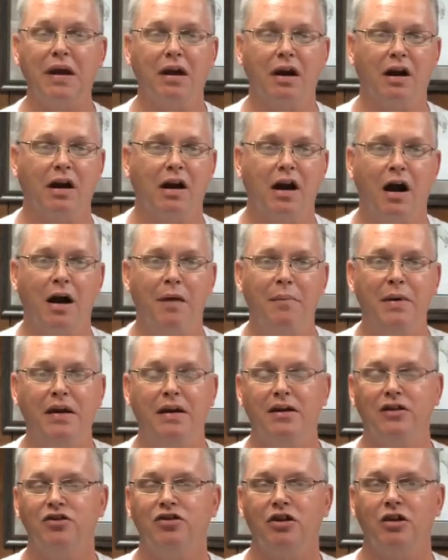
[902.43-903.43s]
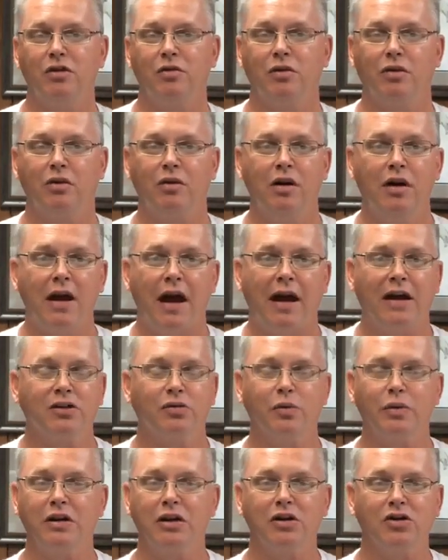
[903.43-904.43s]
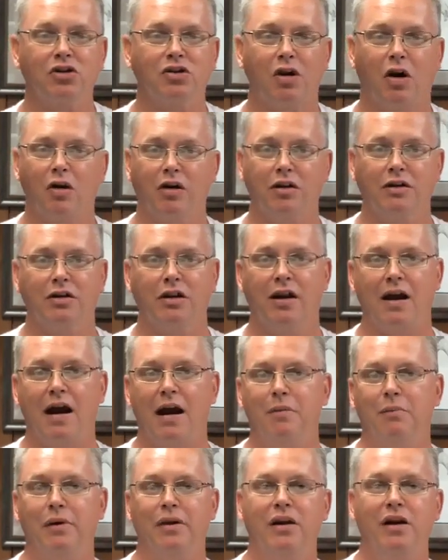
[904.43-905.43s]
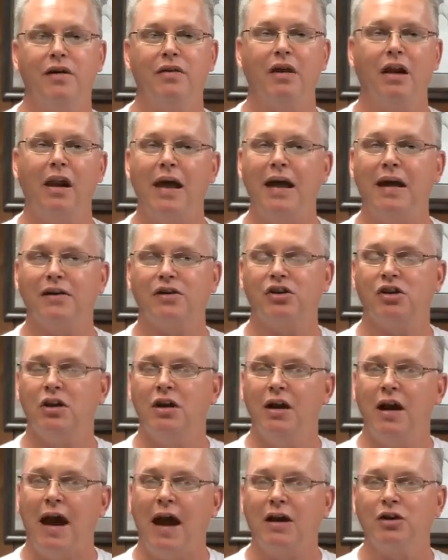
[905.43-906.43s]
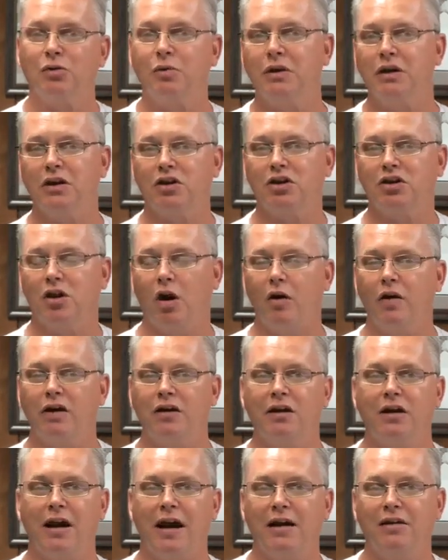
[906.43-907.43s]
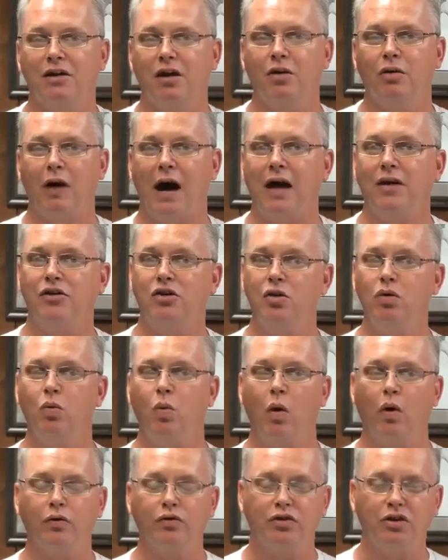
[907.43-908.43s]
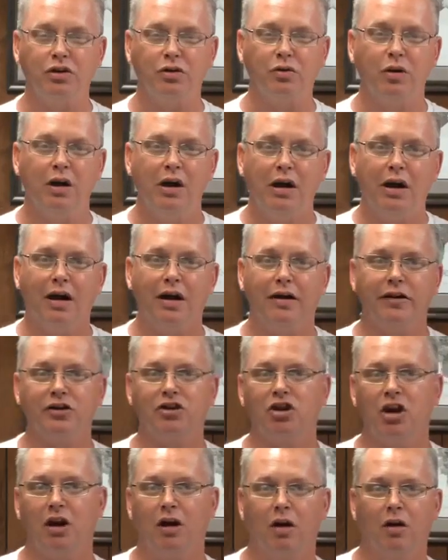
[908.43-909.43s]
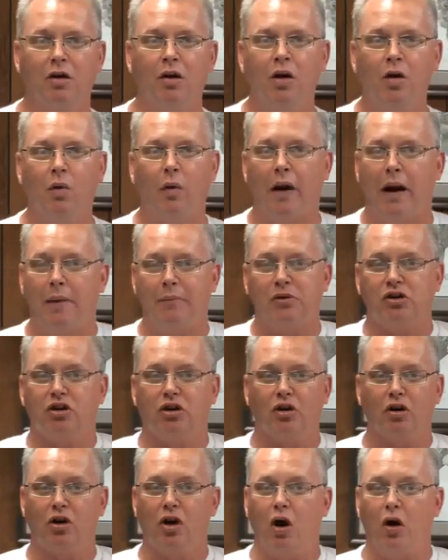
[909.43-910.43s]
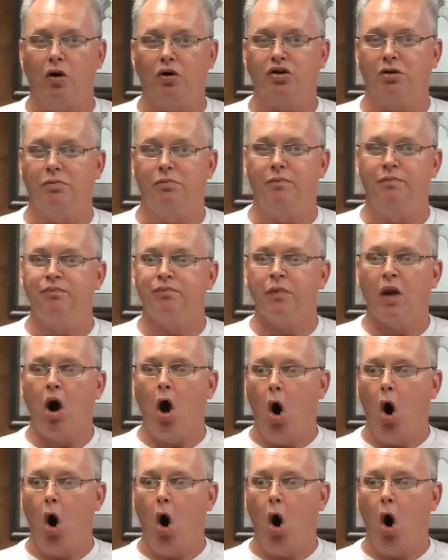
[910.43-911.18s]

making a comment in general as we get started tonight. But nonetheless, as we get started tonight, though, I do want to share what I'm just going to call some